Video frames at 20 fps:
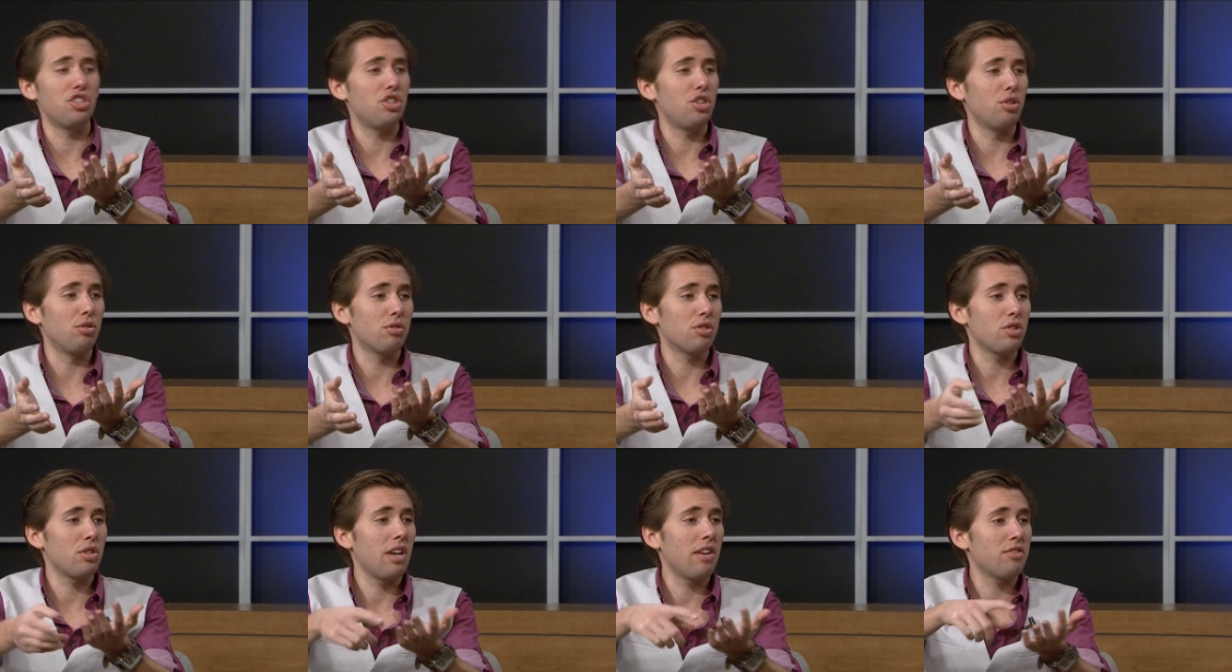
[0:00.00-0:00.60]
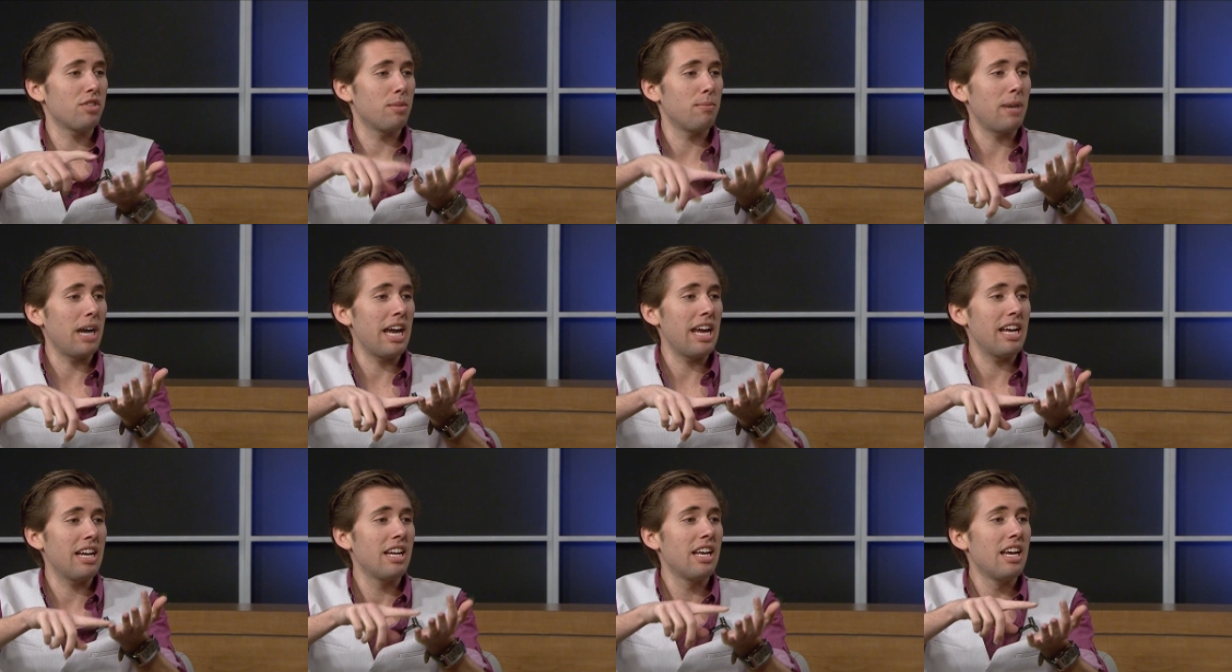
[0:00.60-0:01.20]
too. So you have to buy
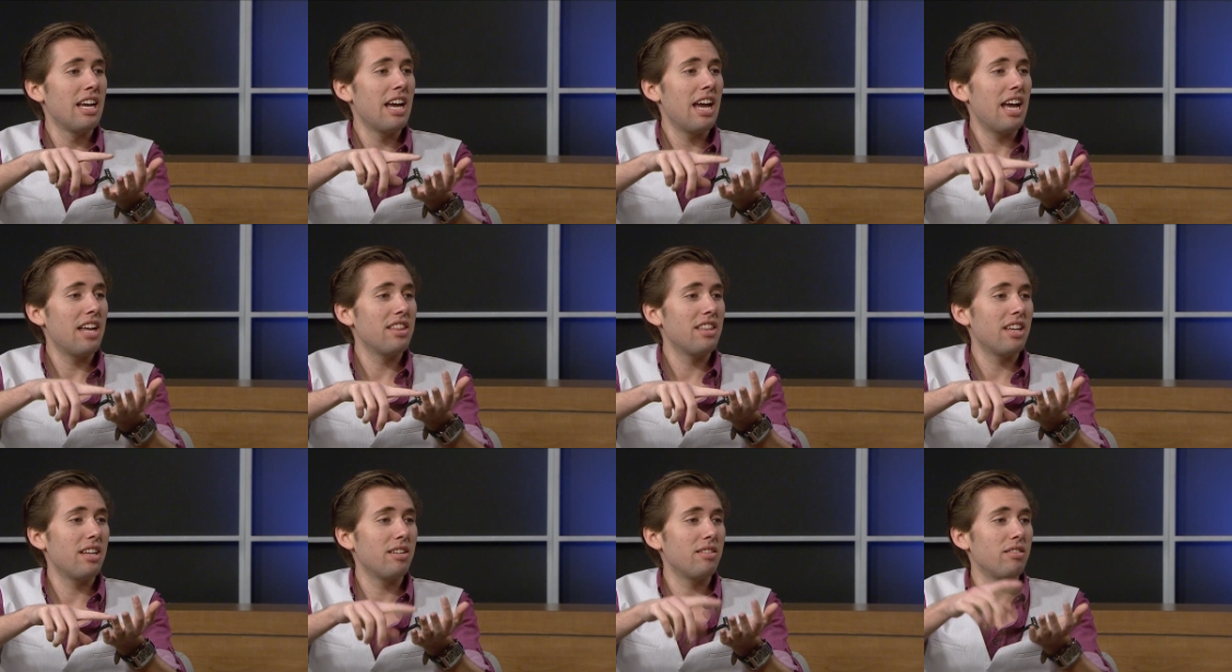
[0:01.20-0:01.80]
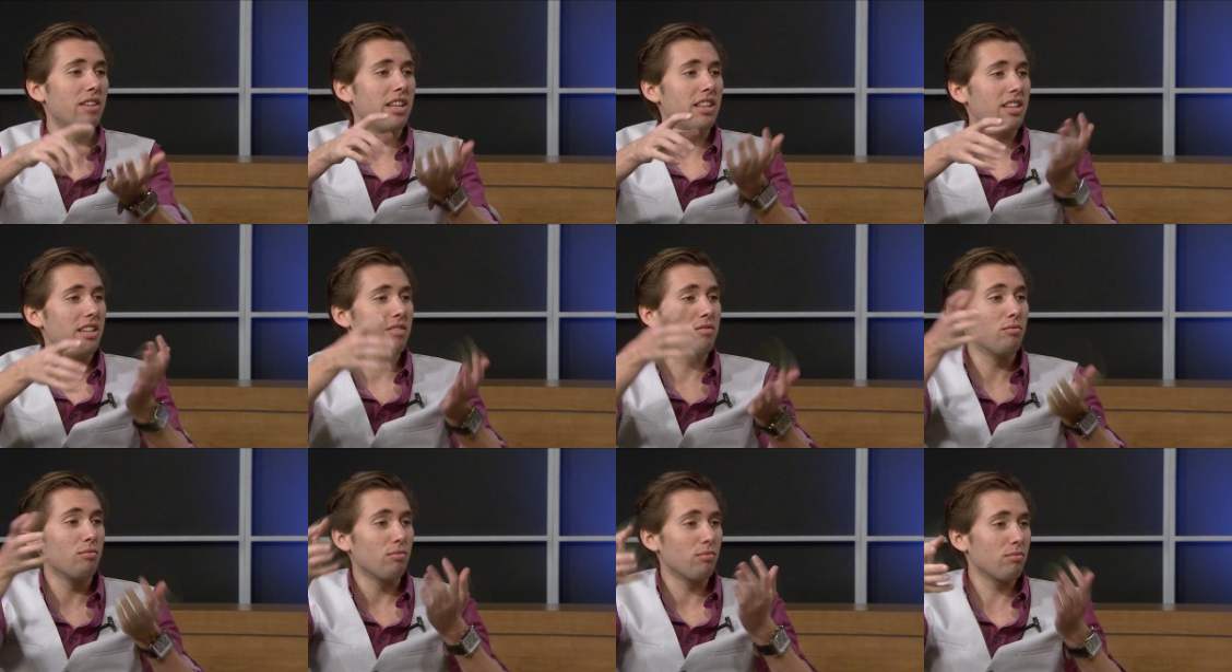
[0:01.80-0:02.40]
it and then and
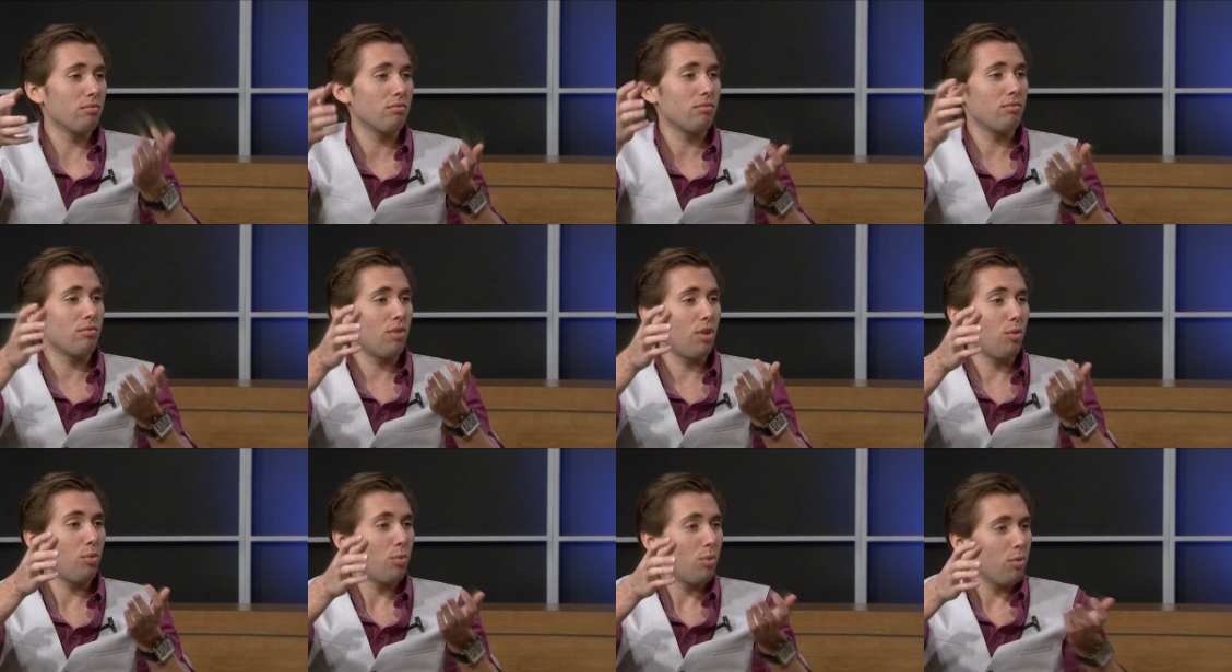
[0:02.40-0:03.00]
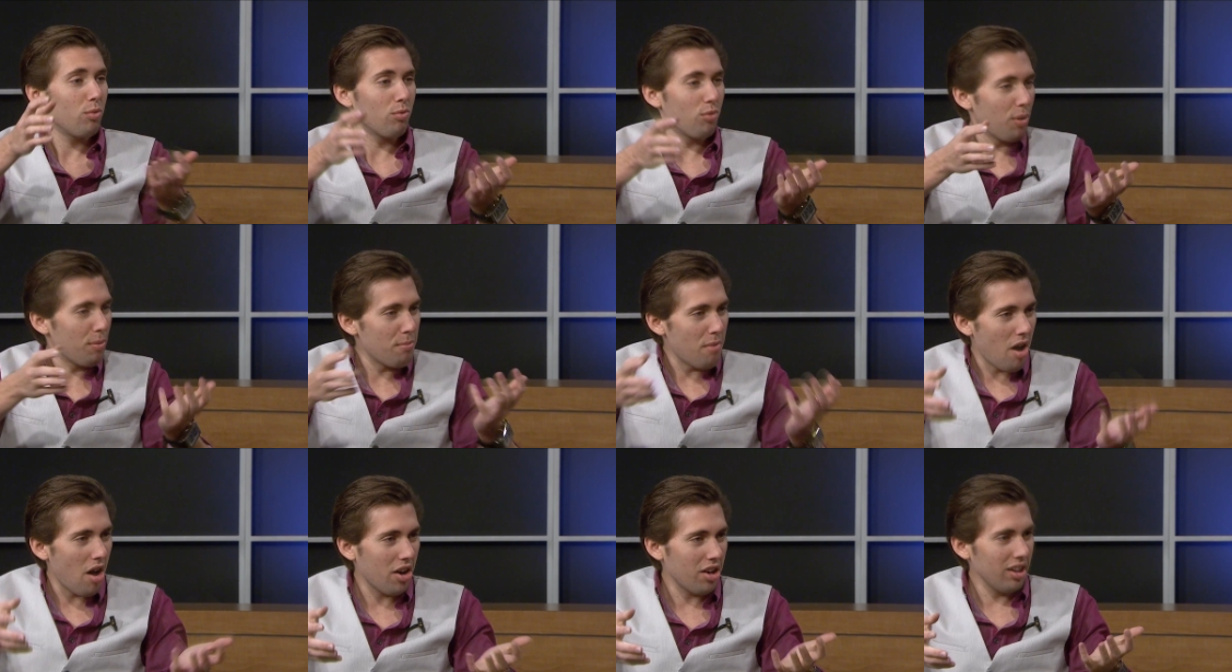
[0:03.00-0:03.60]
then
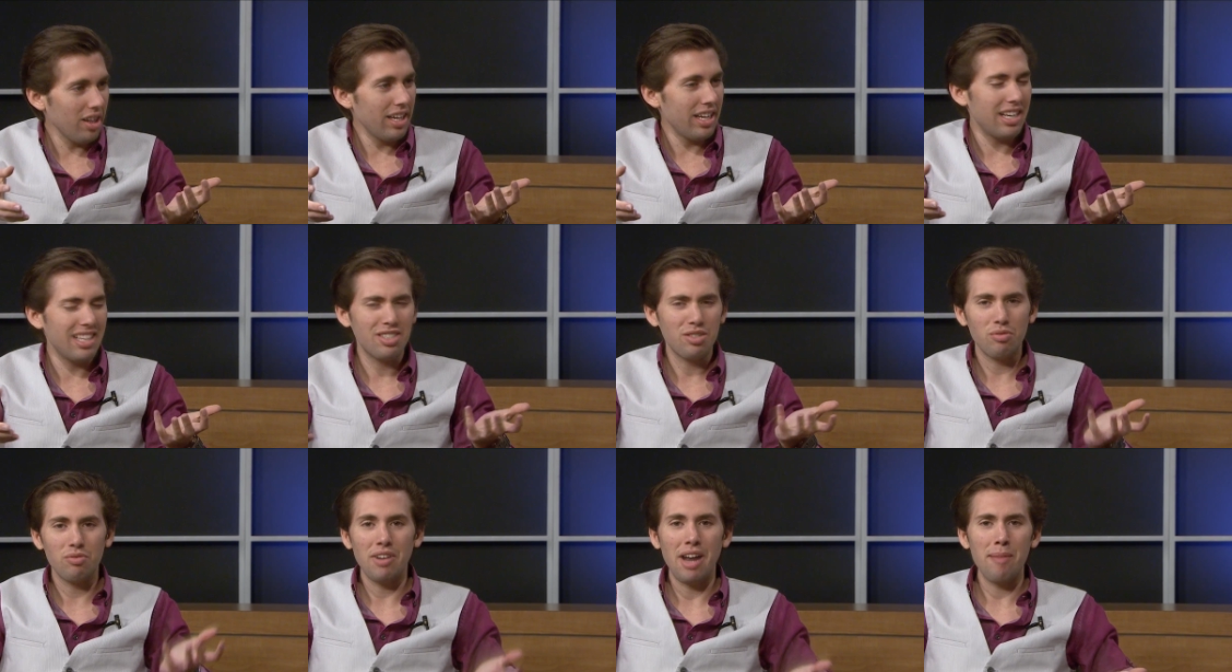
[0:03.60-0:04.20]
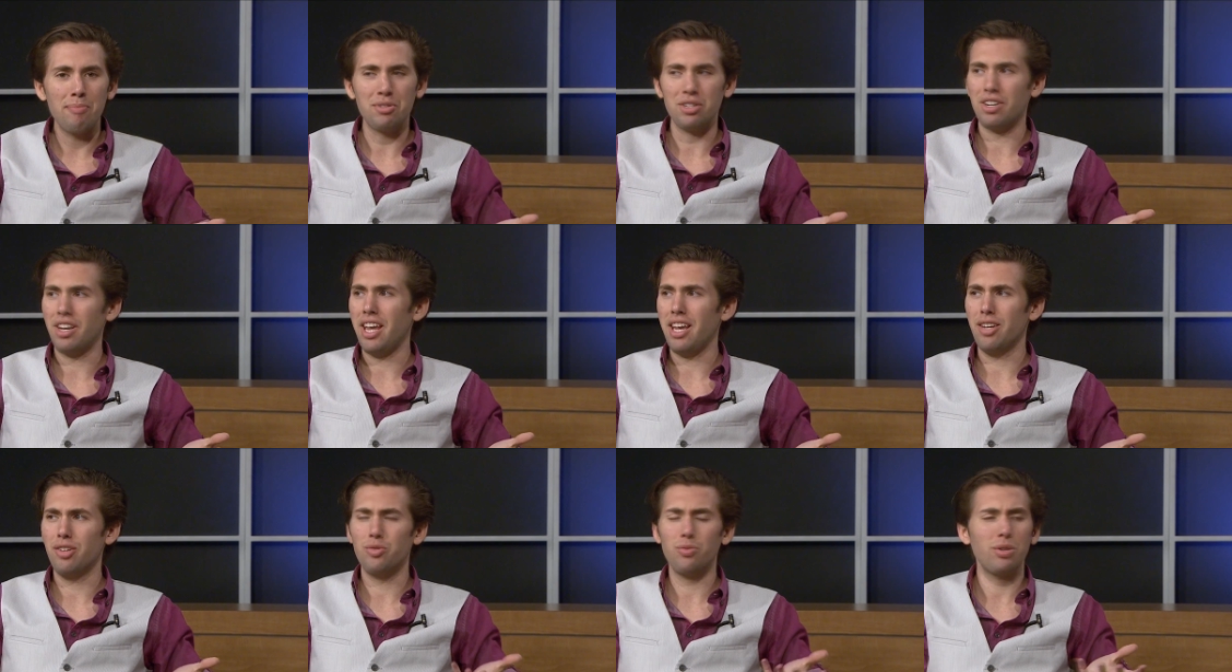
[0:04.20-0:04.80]
remodel it. It's a raptor
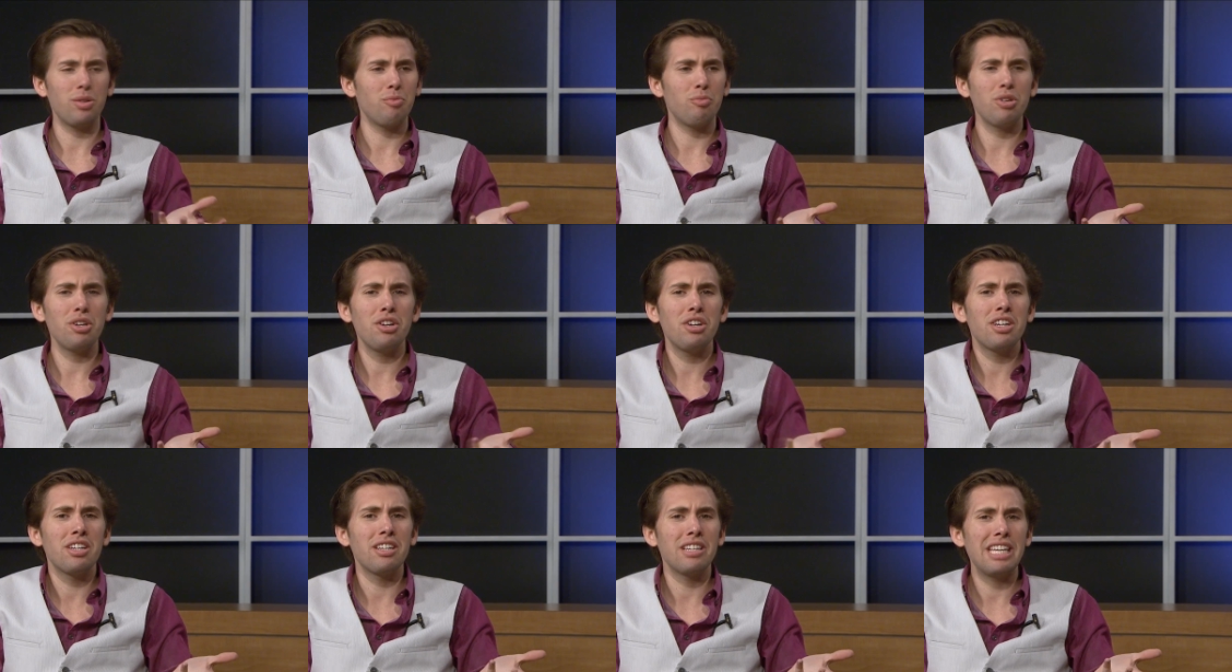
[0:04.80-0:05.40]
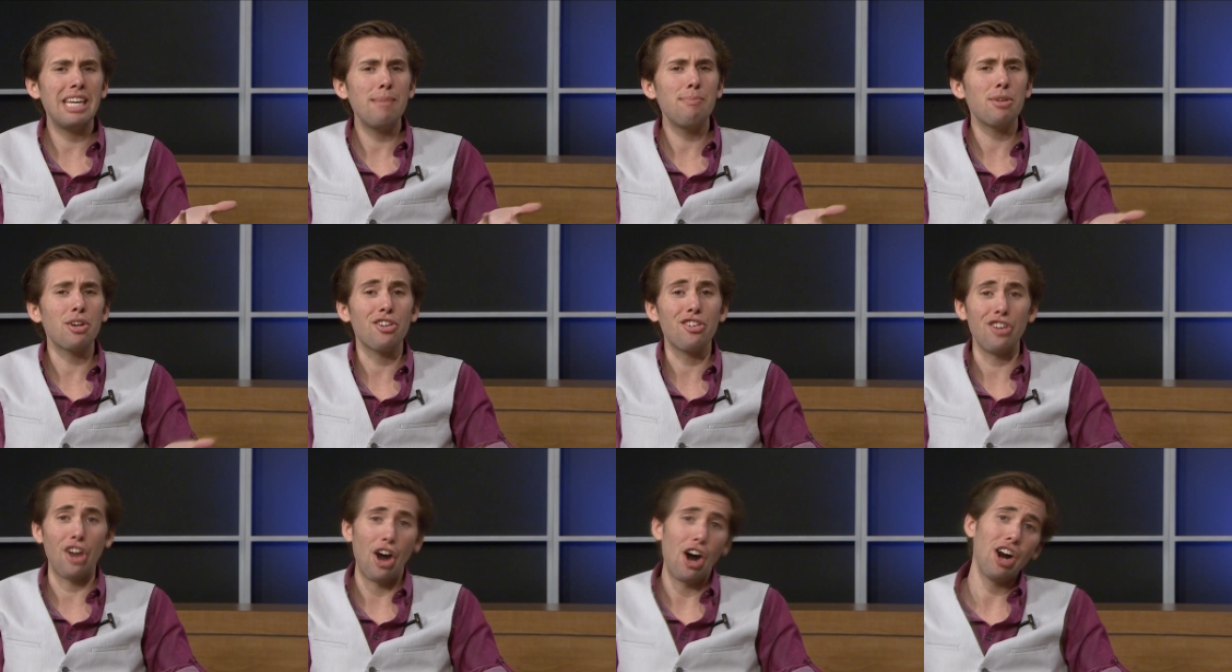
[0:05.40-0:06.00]
cage. What, what are you going to keep your
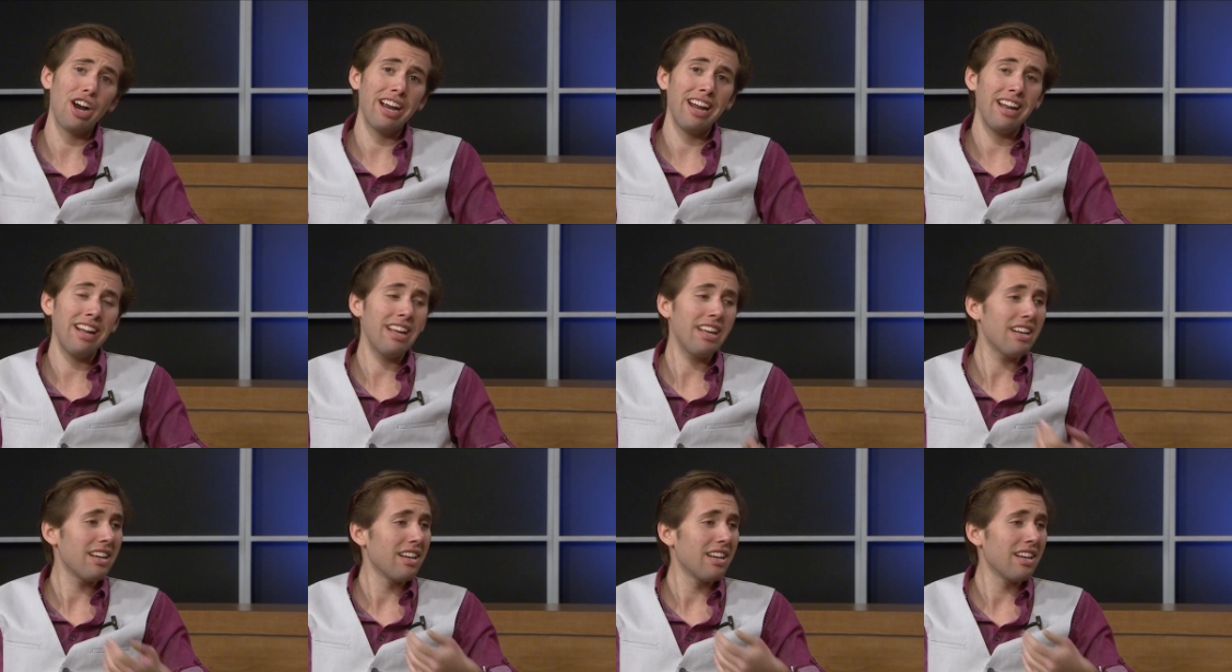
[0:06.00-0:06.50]
dog in it?